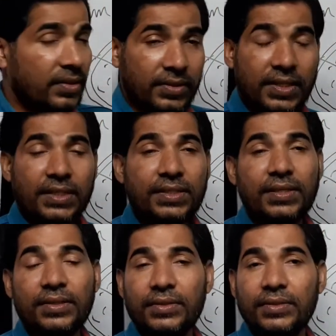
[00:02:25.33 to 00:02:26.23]
just
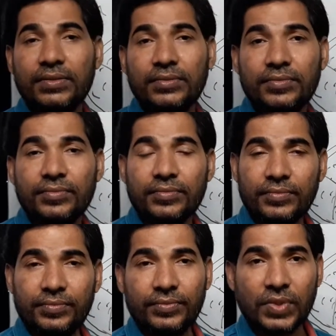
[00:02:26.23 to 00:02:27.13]

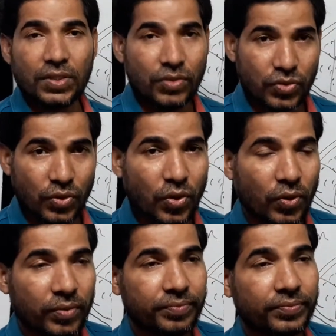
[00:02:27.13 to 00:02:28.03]
you should
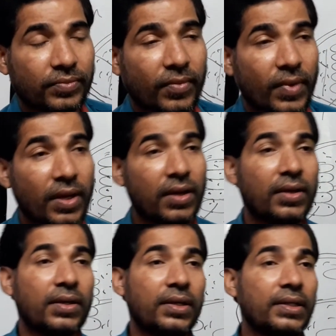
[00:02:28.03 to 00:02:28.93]
know,
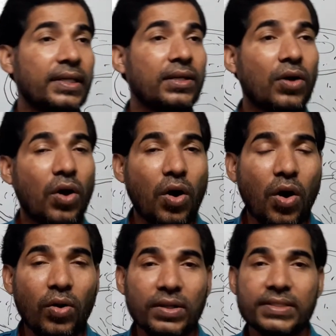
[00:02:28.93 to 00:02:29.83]
in
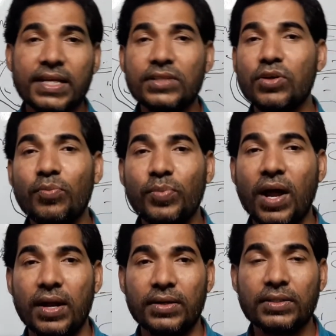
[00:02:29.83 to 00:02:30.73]
all cells of
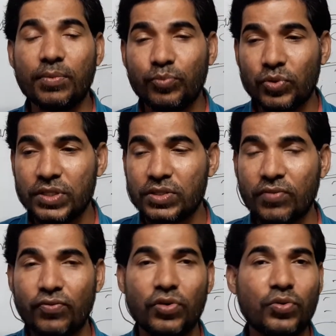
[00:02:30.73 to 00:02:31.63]
plant, the process
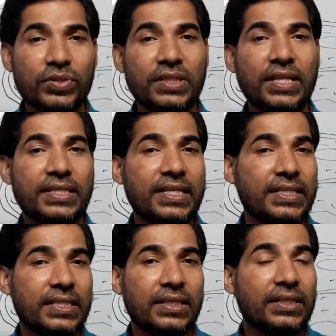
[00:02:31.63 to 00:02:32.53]
of
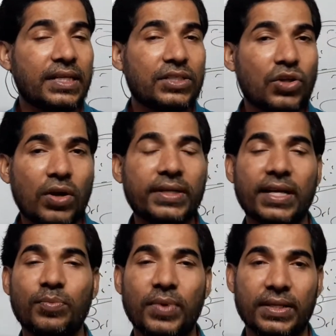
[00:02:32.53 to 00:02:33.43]
photosynthesis does not
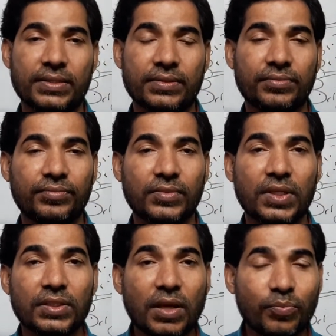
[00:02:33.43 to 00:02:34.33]
take place.
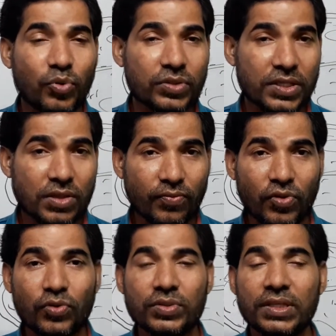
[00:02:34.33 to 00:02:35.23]
The process of
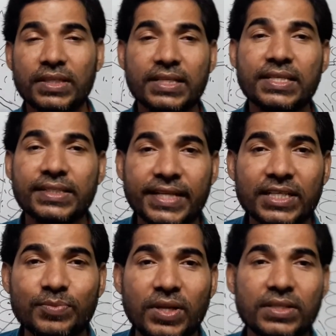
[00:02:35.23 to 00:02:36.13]
photosynthesis
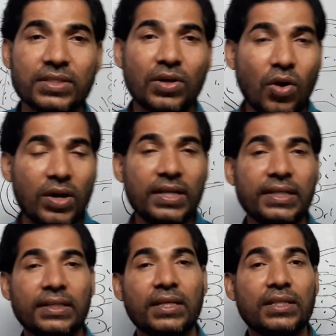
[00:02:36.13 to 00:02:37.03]
takes place only
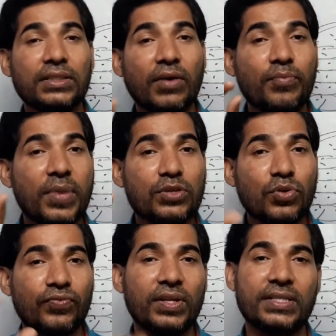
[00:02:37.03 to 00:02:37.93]
in the
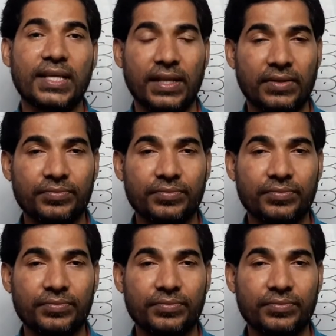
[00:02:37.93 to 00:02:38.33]
mesophyll cell.